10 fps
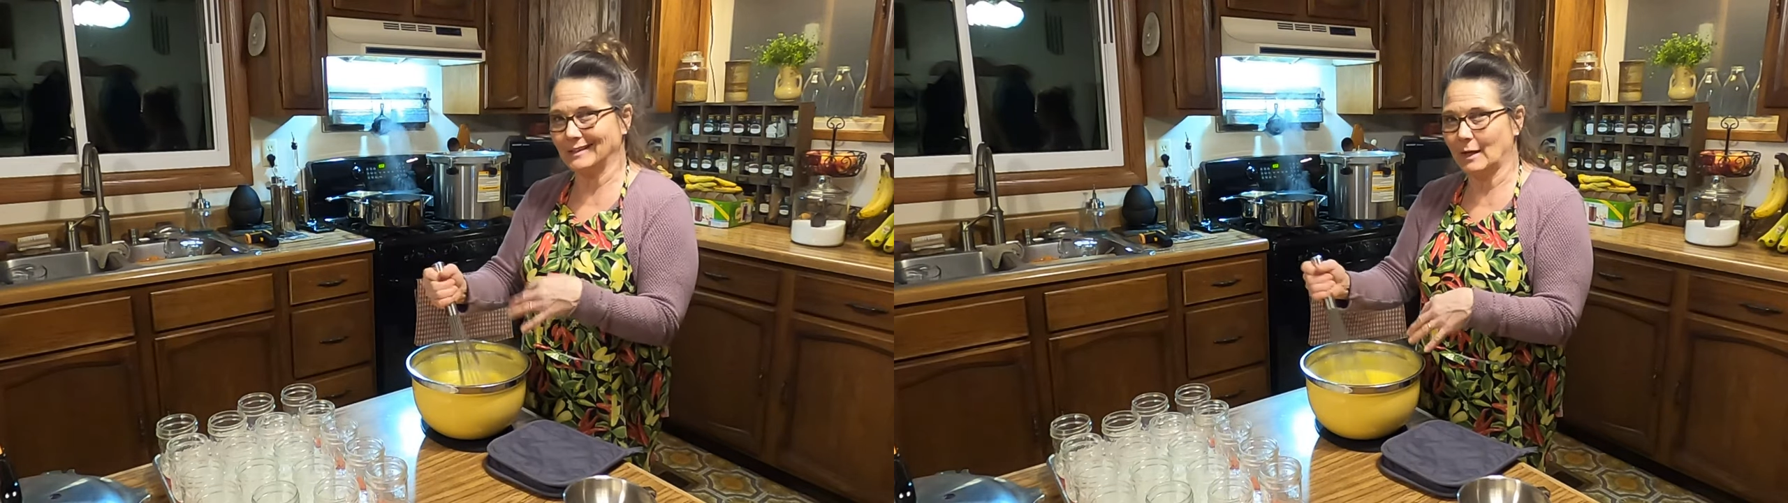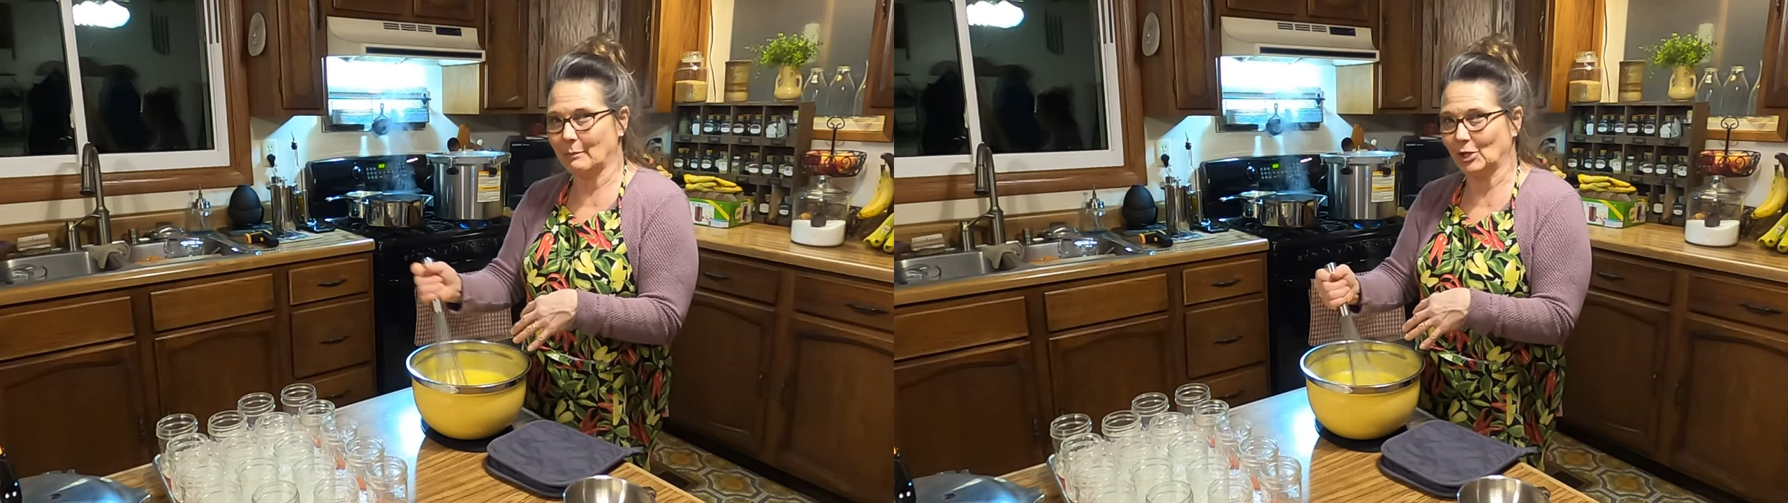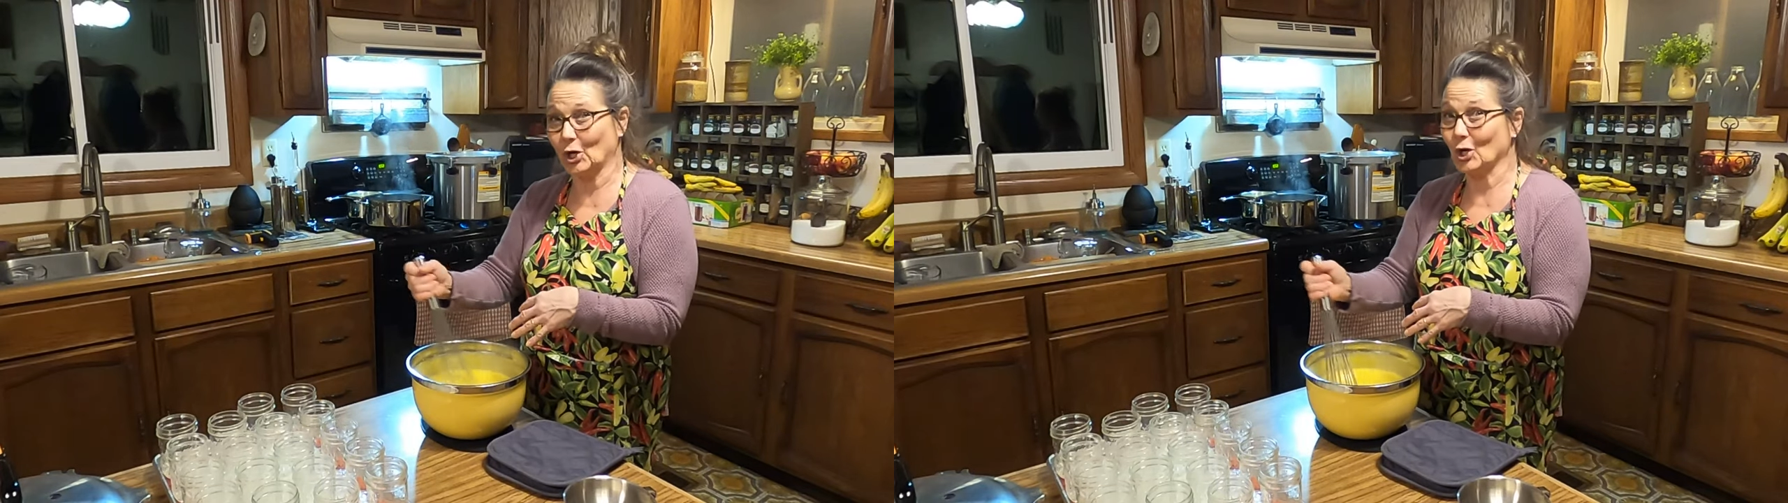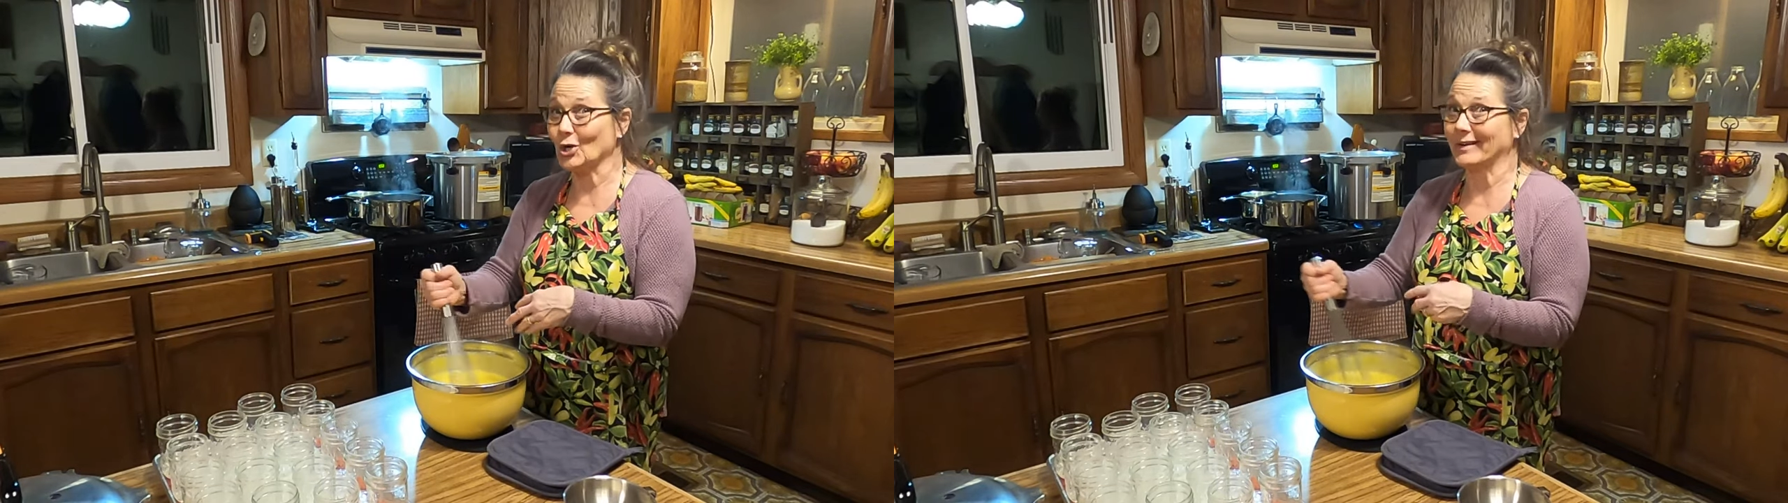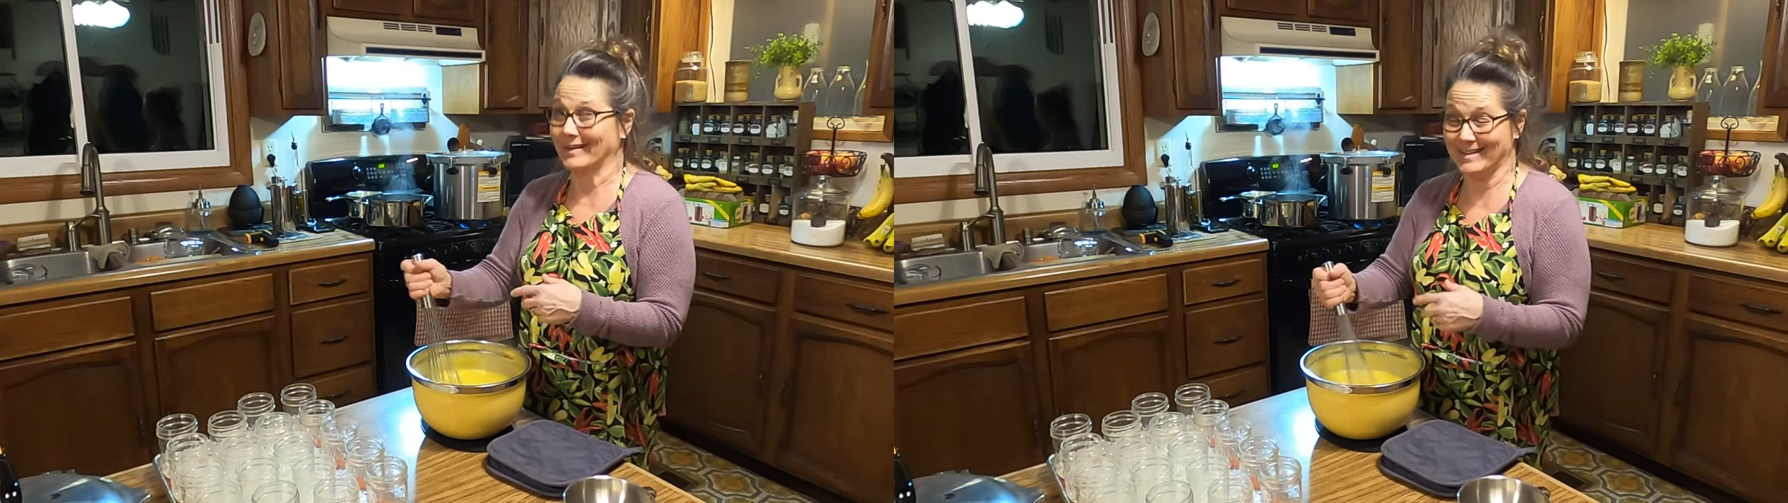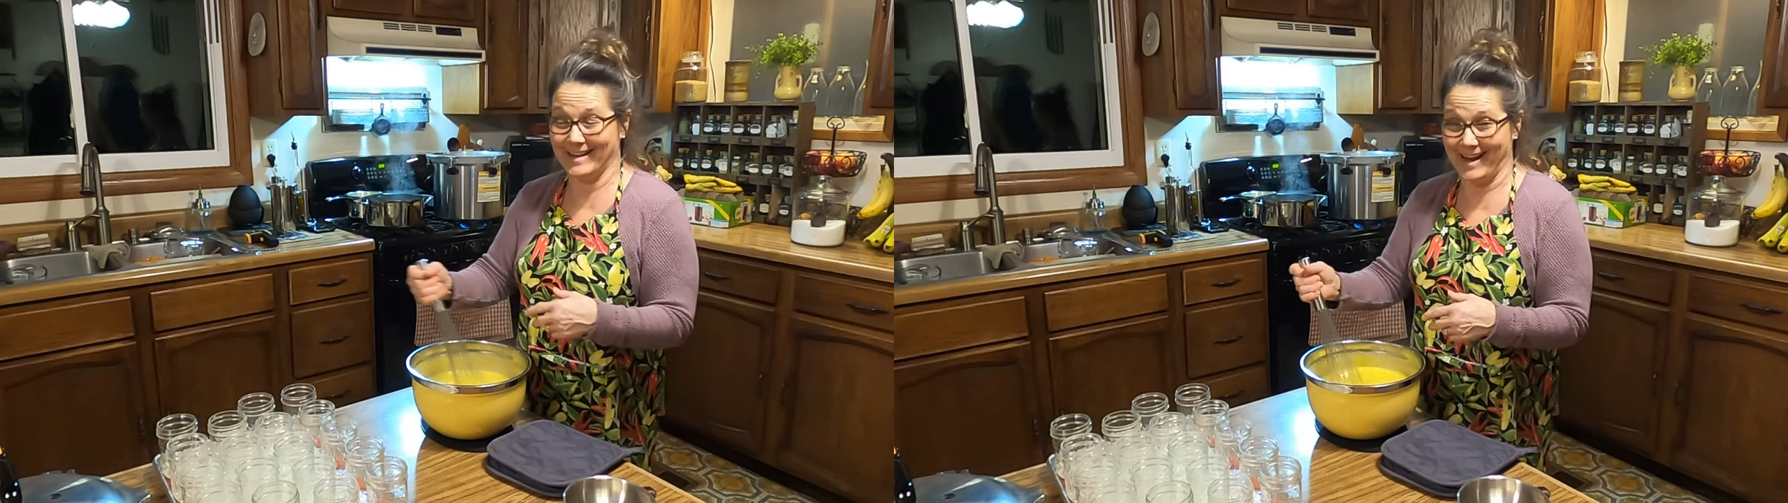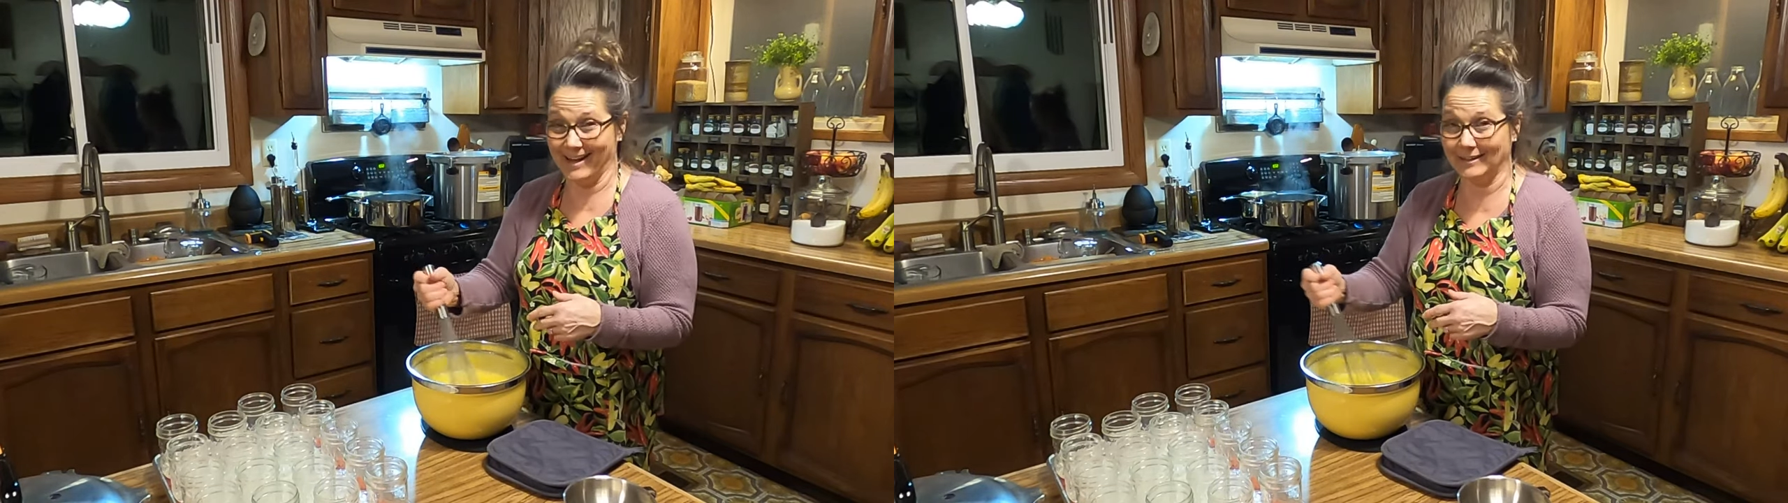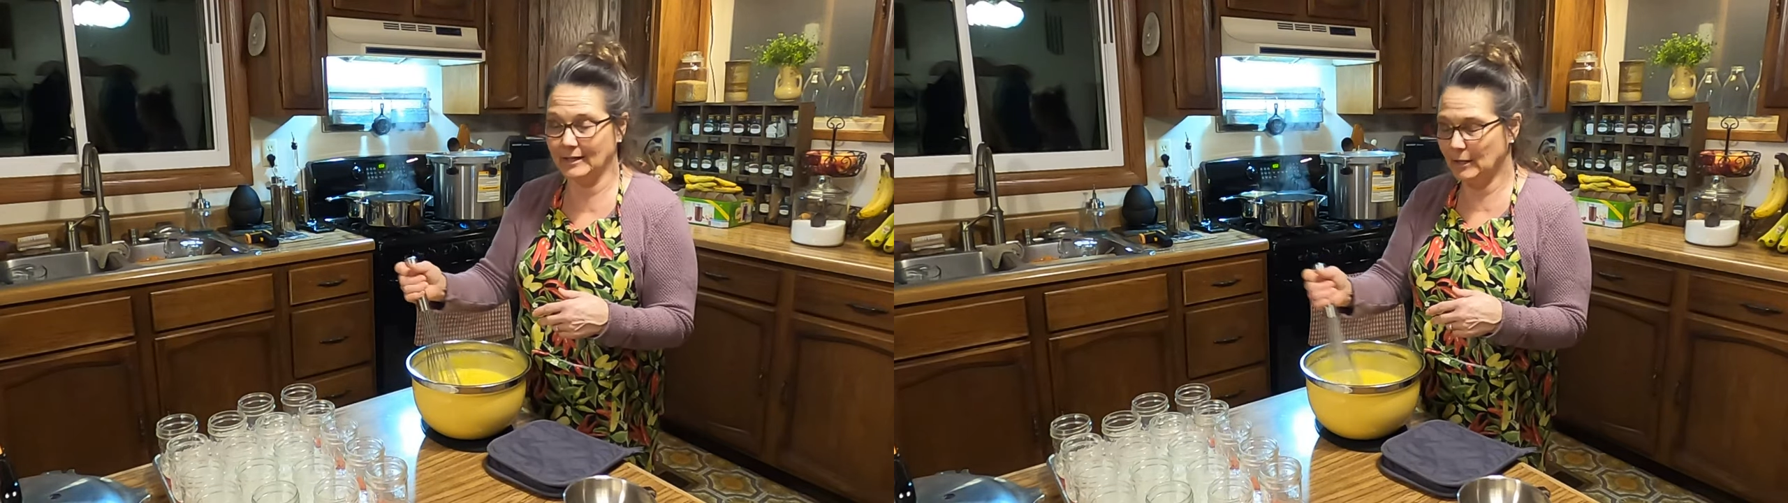lemon curd and
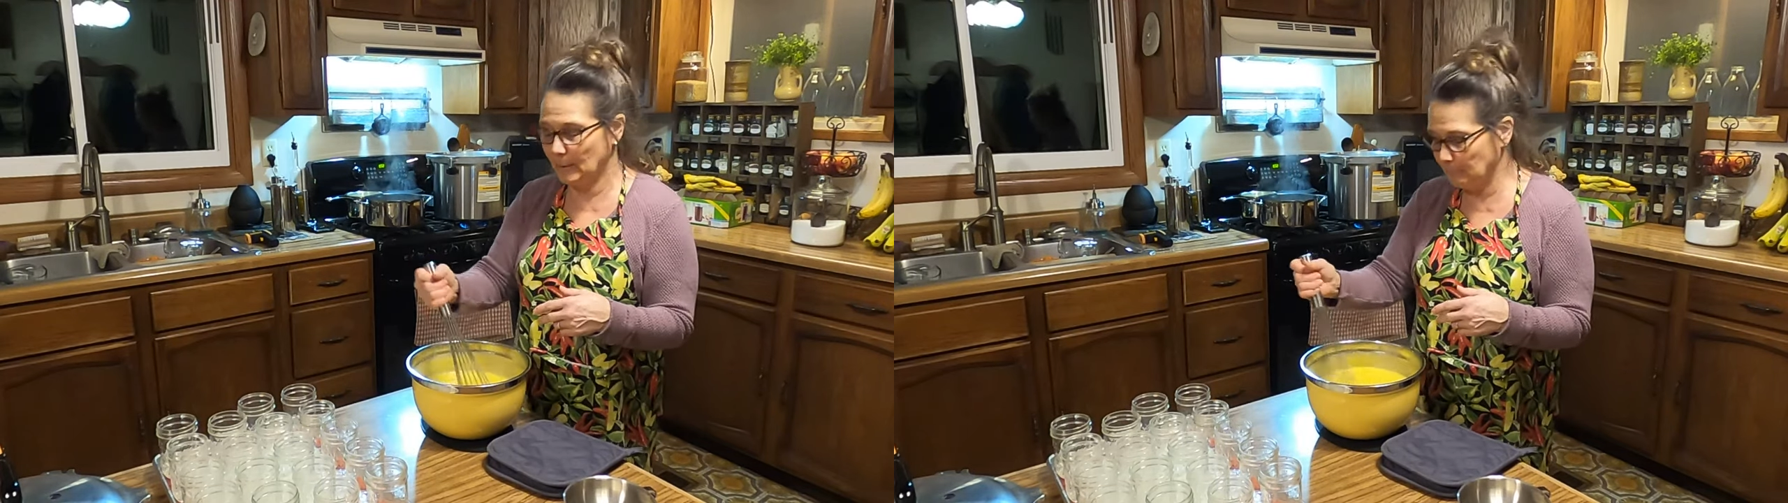canning it,